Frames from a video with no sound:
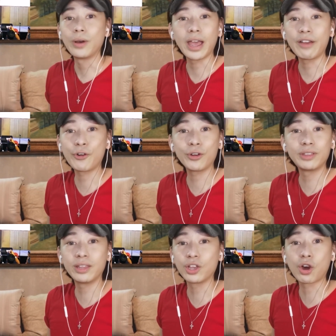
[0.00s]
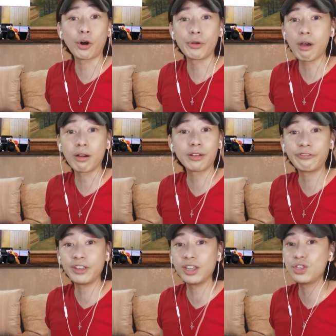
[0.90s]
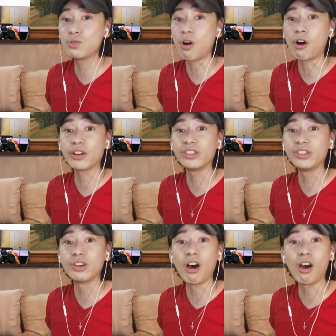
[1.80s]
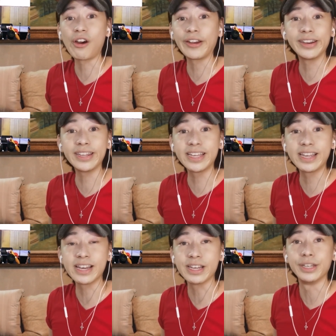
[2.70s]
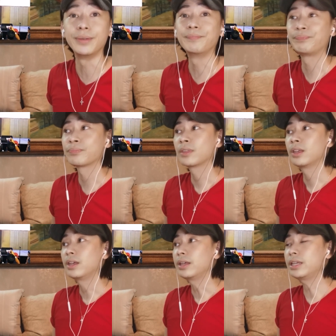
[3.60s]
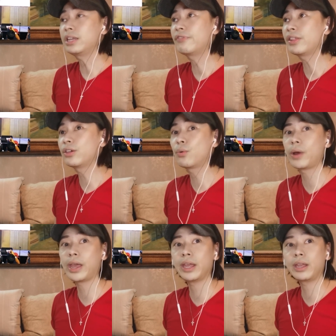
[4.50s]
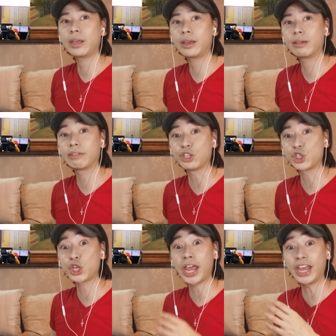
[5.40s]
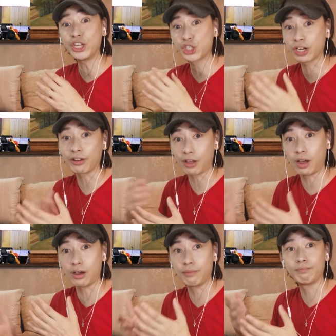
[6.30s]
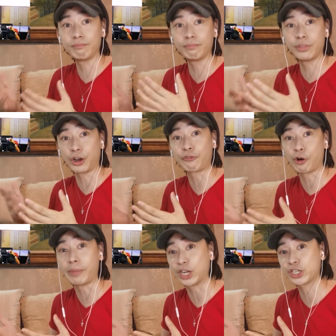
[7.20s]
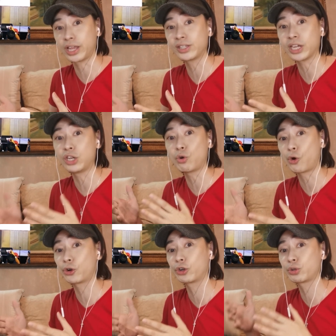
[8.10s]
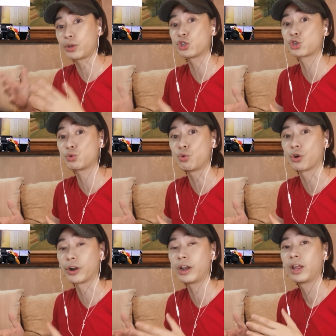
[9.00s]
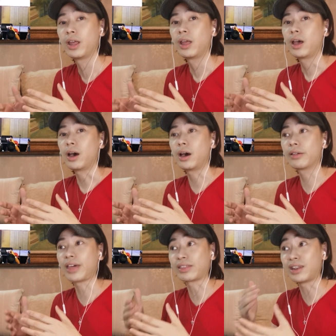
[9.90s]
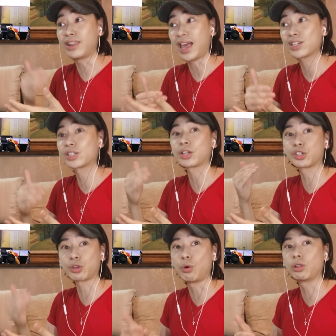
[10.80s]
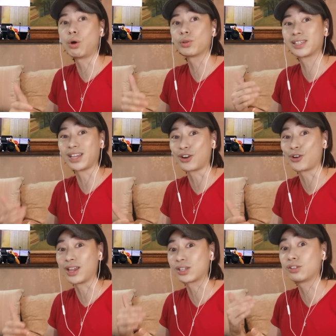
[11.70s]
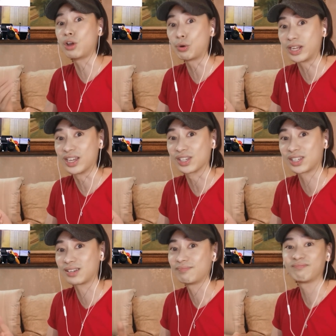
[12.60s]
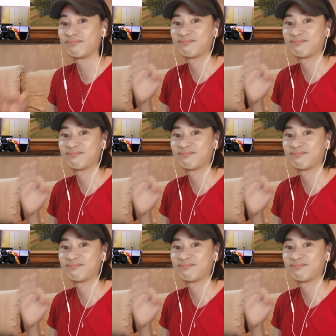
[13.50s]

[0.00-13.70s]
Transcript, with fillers: Whoever did the choreography, you are darn good. Even the way they changed uh, their formations in order to ensure uh, that the next solo singer is noticed.